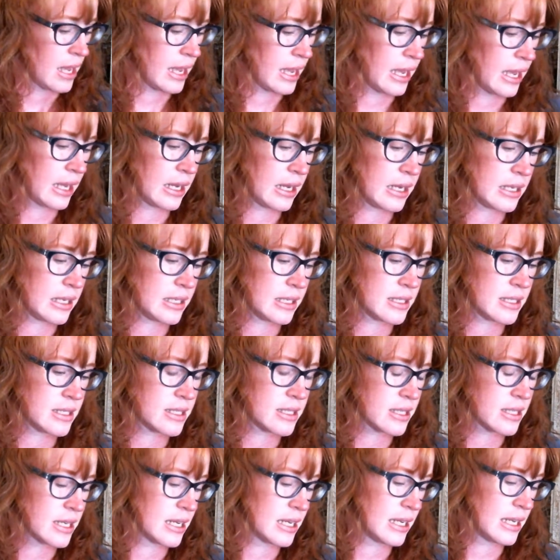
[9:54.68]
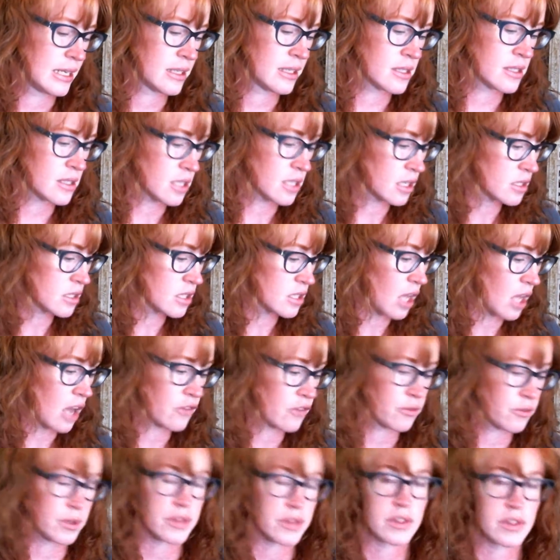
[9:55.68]
And it starts
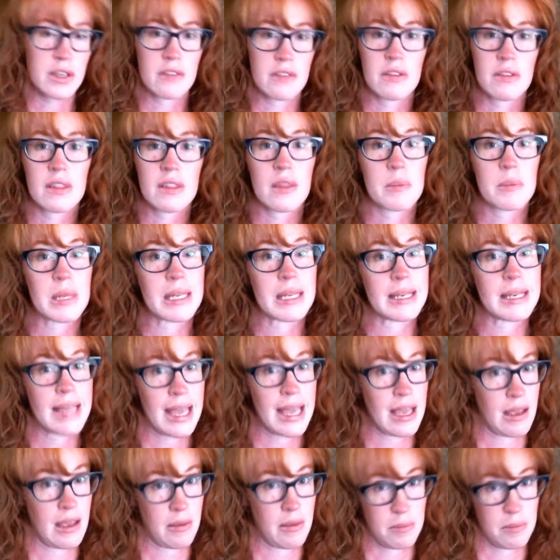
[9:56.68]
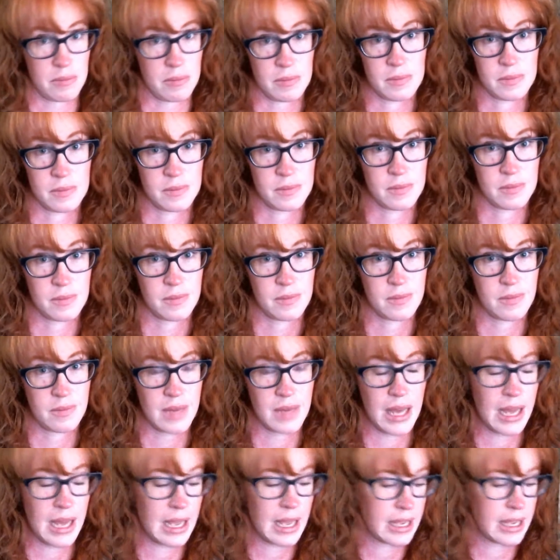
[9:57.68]
off with giving them a name.
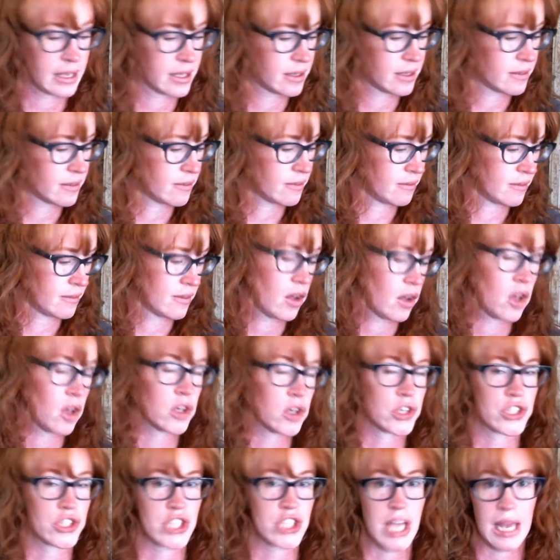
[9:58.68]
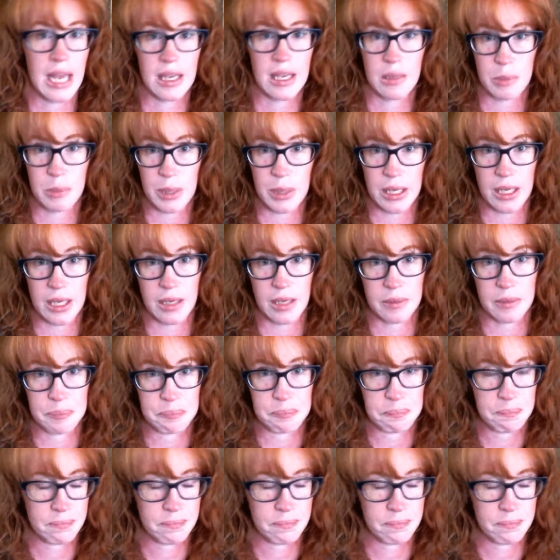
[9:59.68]
I call her Jackie B.